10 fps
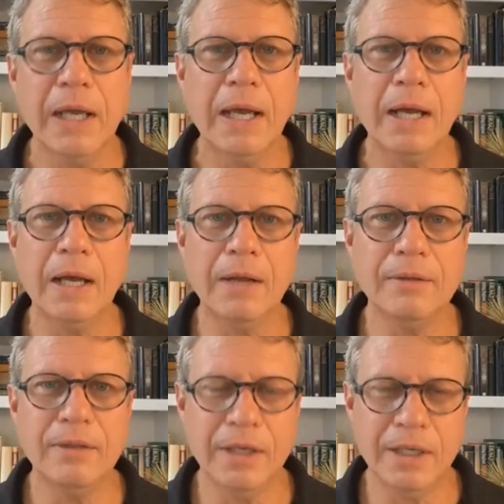Uh,
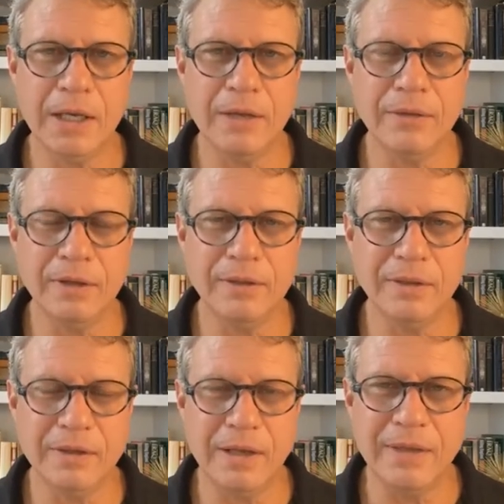the, uh, the
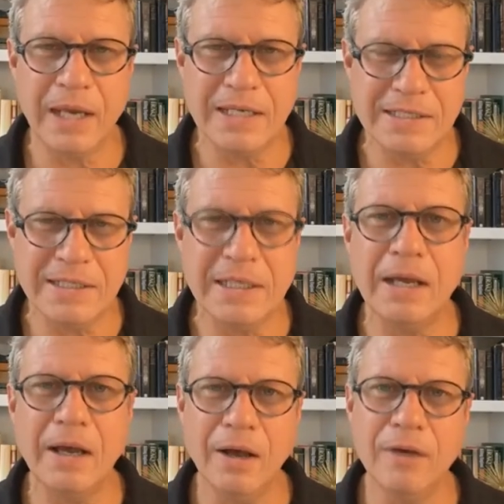the the idea
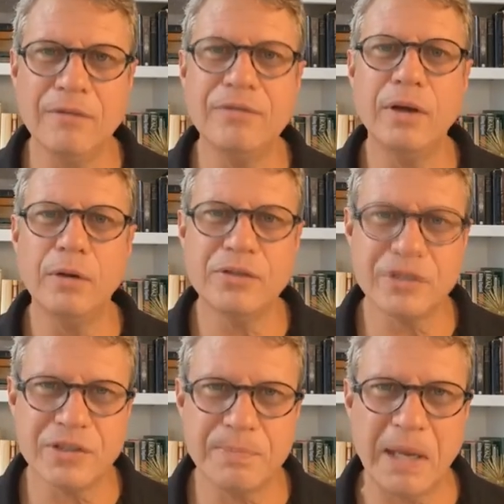of
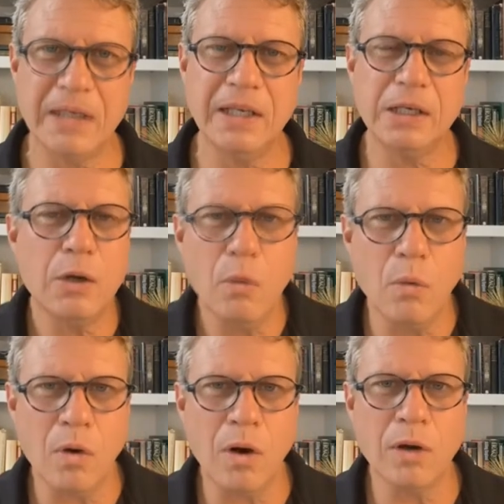suspending
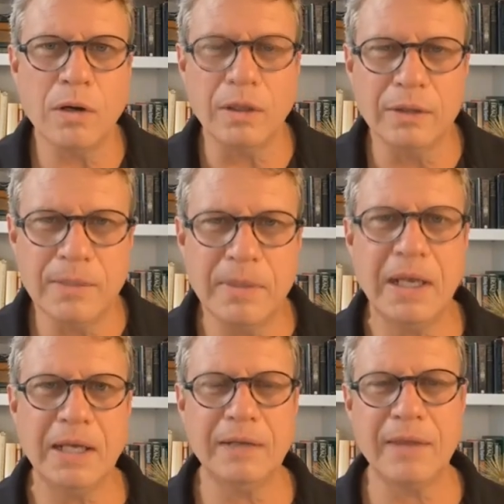or
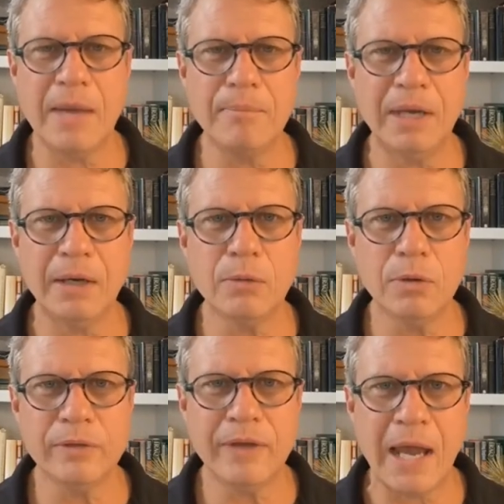eliminating that
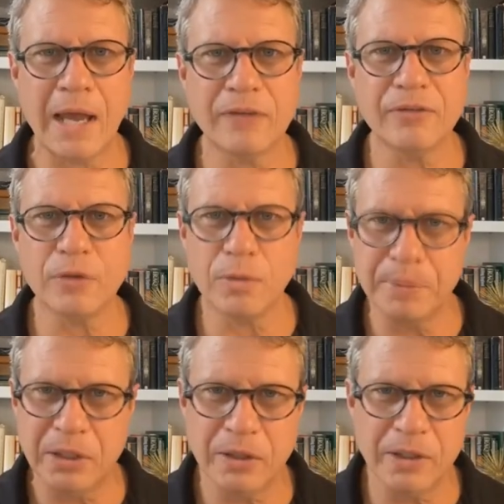payroll tax for a
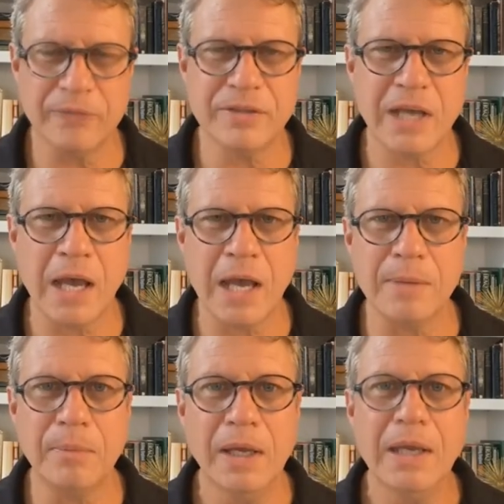period of
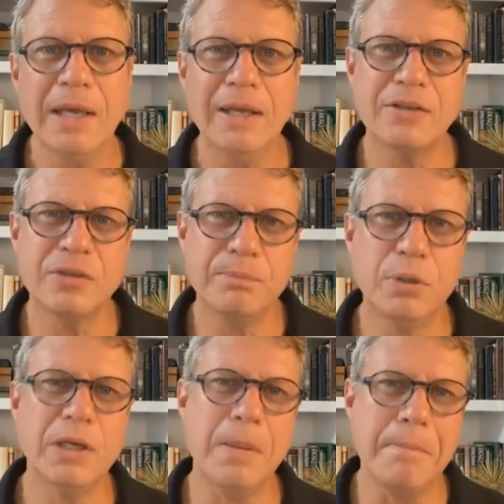time is to
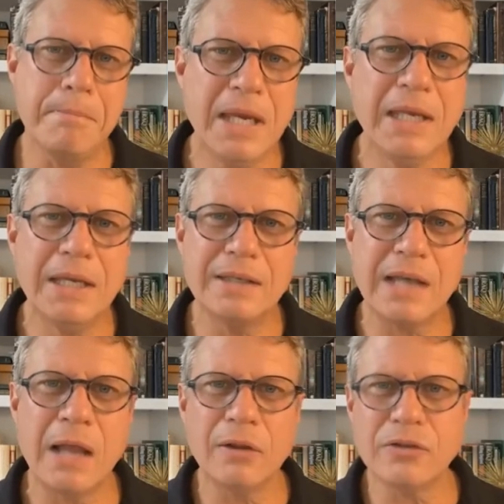put immediate
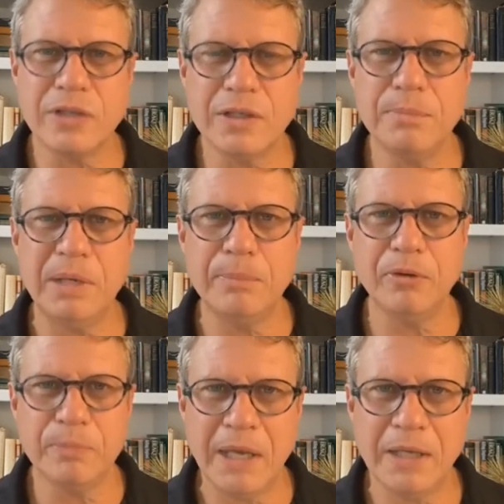dollars into
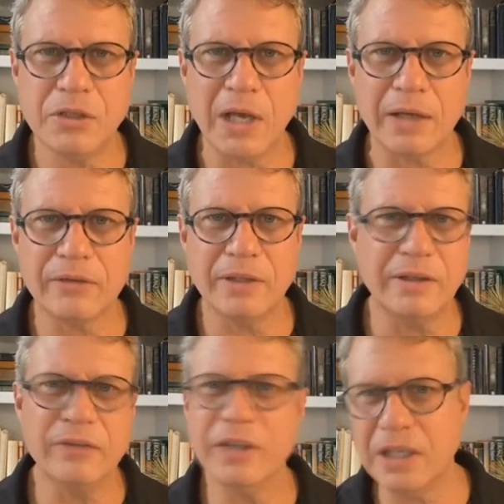people's paychecks. It
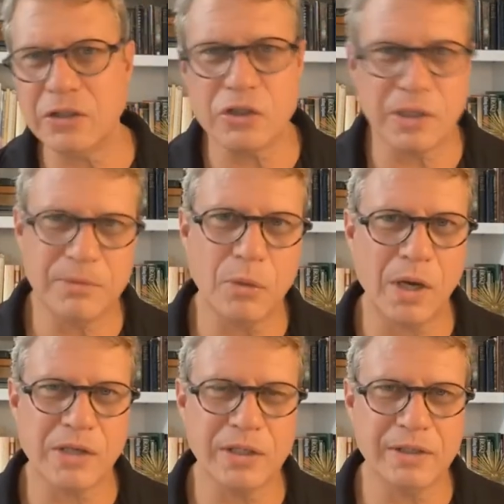doesn't get shipped to
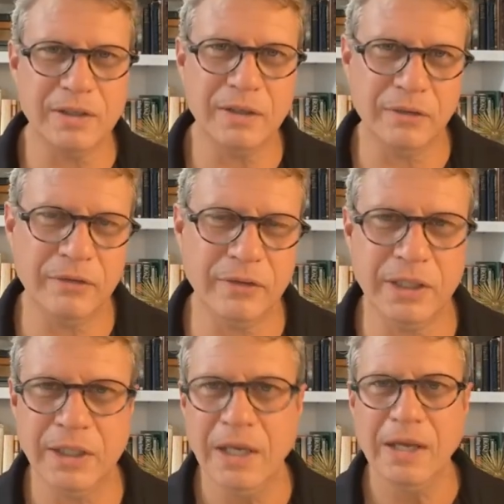Washington
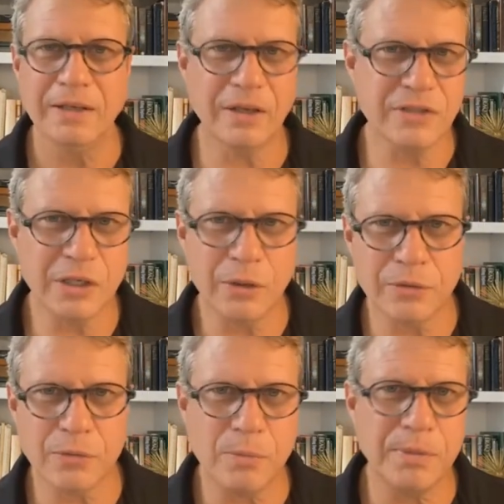D.C doesn't go
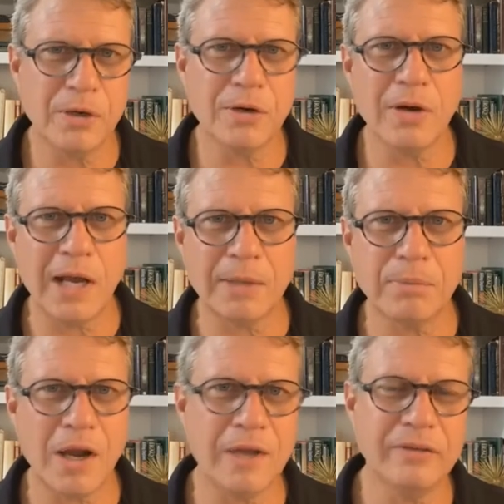through a bureaucratic
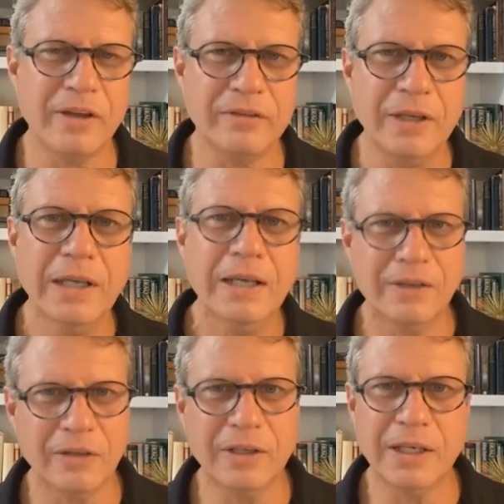process,
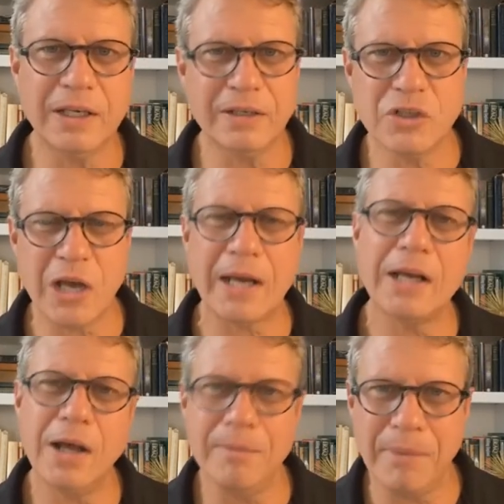doesn't get a check
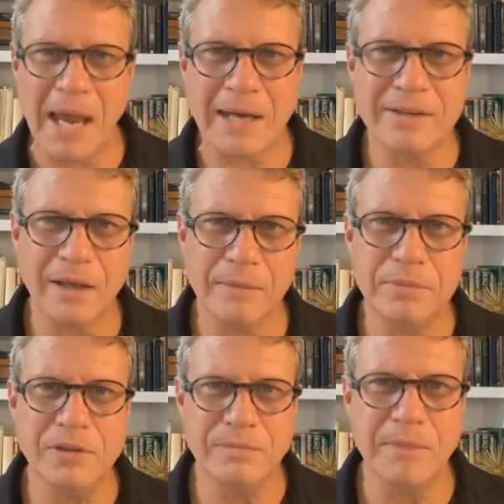cut back to
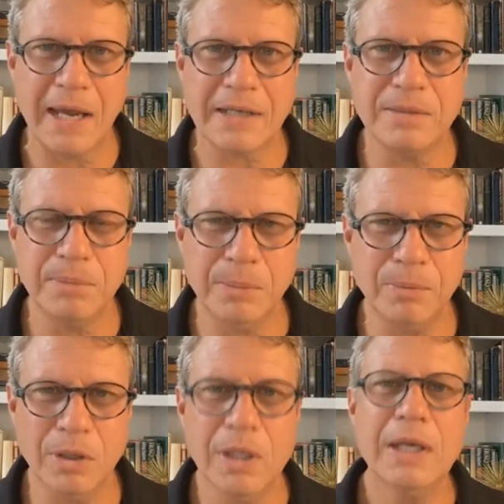back to
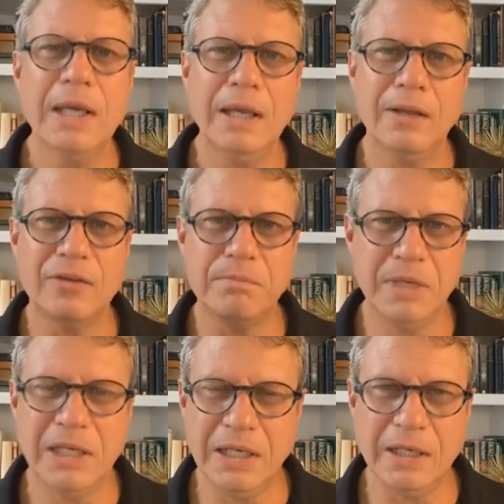people. It's
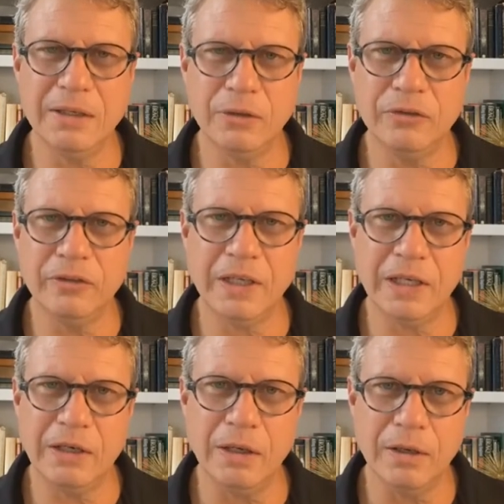immediate. You see
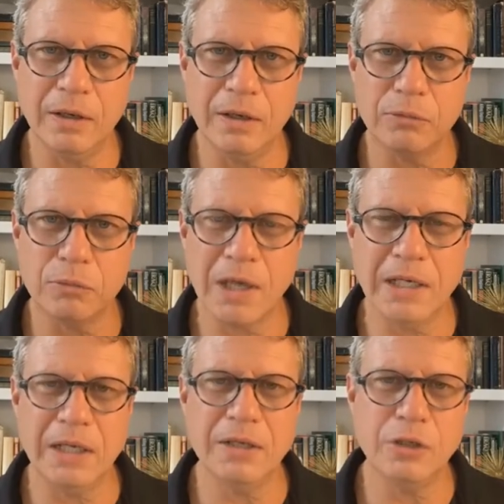it uh, uh,
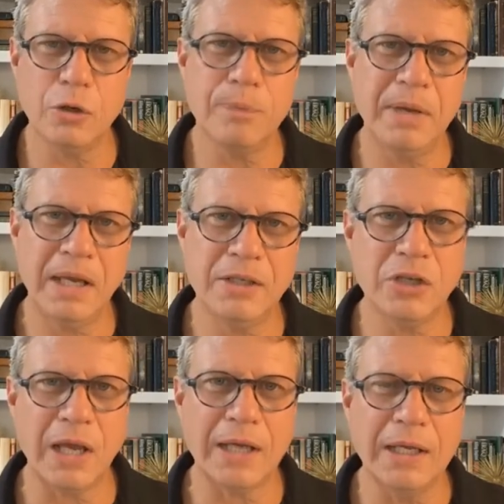right in your
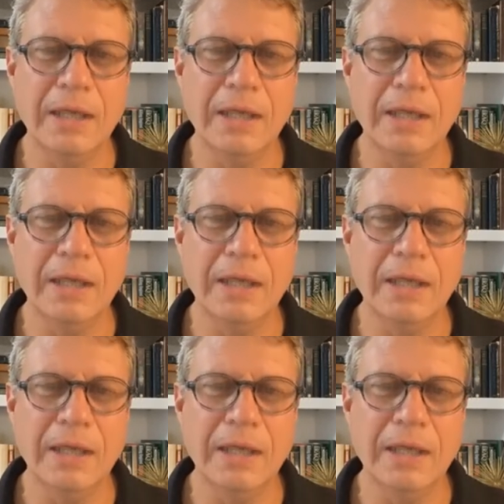paycheck.